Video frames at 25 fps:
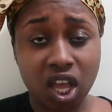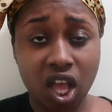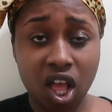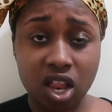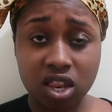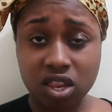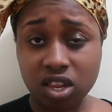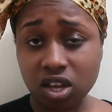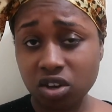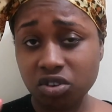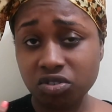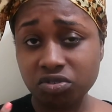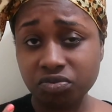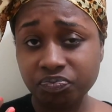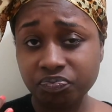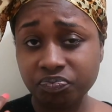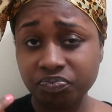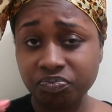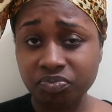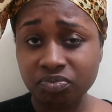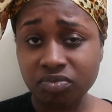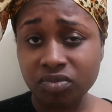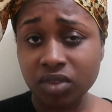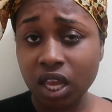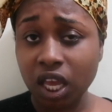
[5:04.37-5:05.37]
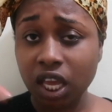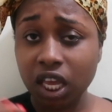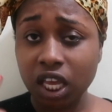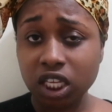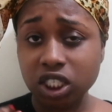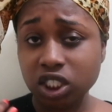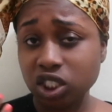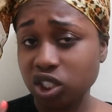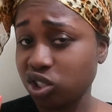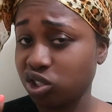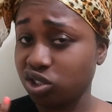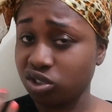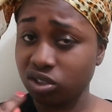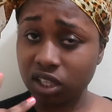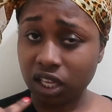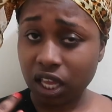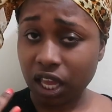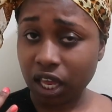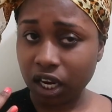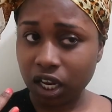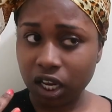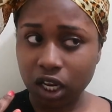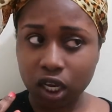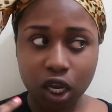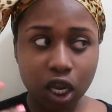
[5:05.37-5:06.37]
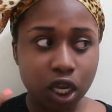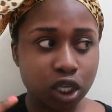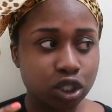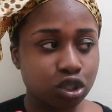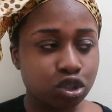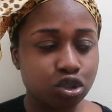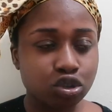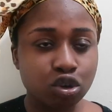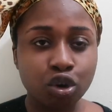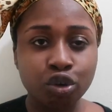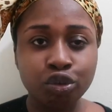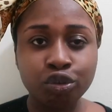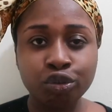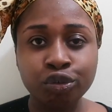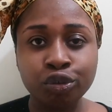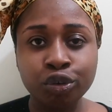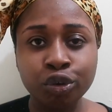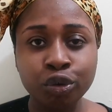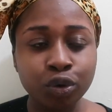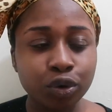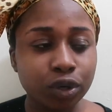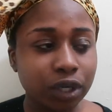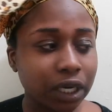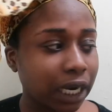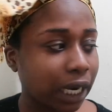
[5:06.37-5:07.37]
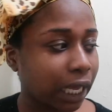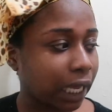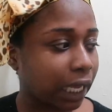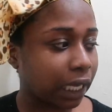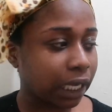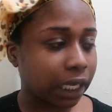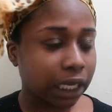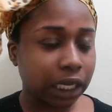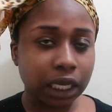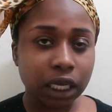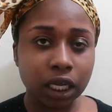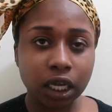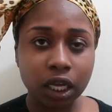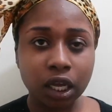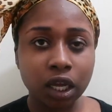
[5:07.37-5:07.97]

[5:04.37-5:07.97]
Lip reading: like, "Hello, is this Juliana?" And so rude, like,